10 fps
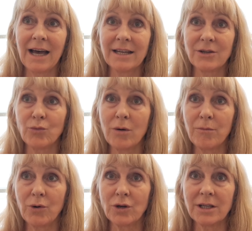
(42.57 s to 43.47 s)
And at
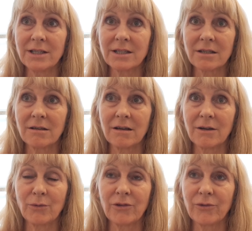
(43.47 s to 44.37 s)
one point
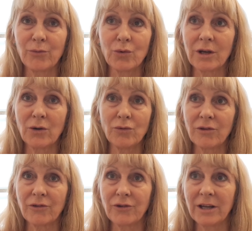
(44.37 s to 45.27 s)
I was walking all
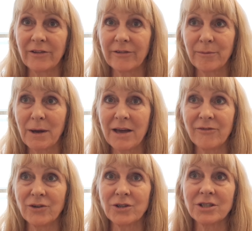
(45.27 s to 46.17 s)
the streets
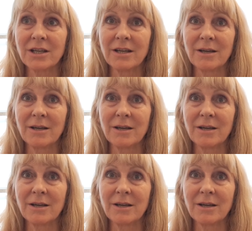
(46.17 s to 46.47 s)
barefoot,